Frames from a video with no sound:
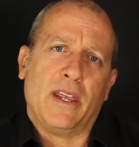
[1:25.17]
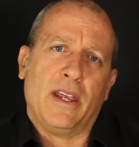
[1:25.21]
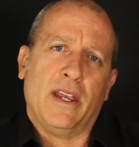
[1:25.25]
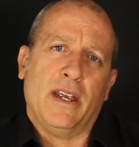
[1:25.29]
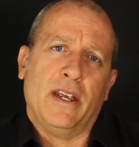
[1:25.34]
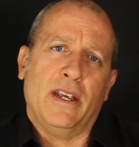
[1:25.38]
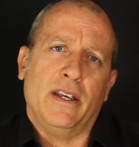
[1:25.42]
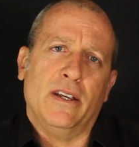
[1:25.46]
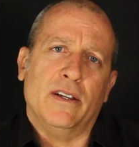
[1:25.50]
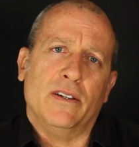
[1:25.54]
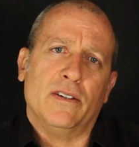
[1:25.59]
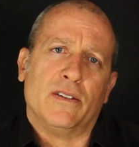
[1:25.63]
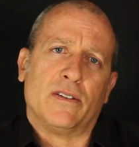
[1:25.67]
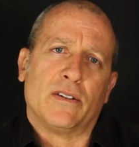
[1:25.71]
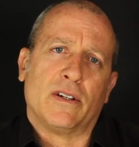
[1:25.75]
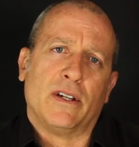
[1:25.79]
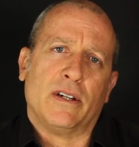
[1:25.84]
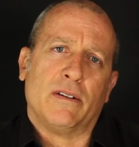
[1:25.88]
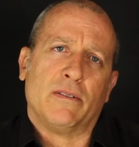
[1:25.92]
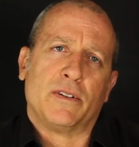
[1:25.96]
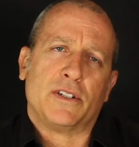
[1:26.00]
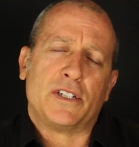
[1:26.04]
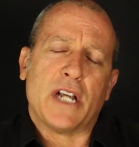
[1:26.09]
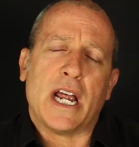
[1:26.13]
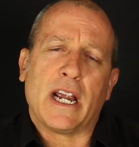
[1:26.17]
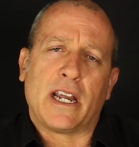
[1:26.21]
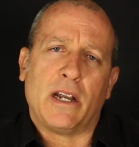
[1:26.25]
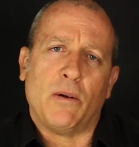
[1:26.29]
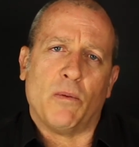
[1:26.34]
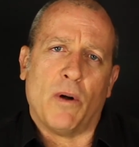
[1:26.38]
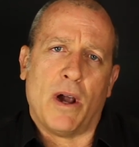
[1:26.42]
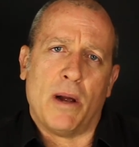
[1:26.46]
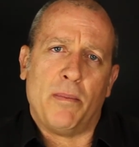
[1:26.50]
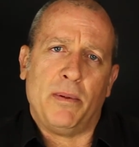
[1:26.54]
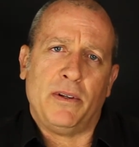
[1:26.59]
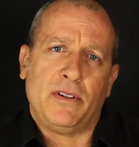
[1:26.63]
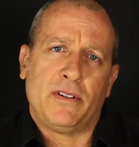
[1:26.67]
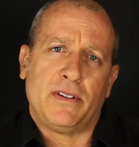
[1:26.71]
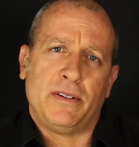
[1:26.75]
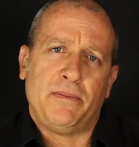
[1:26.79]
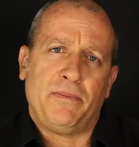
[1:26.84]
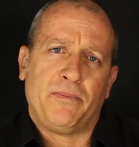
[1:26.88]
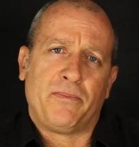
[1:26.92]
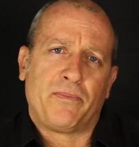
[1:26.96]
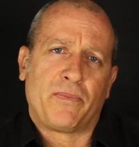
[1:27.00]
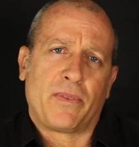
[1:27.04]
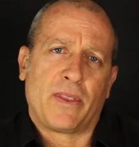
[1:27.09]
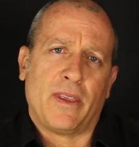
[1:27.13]
is Jackie
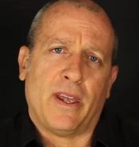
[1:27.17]
Robinson.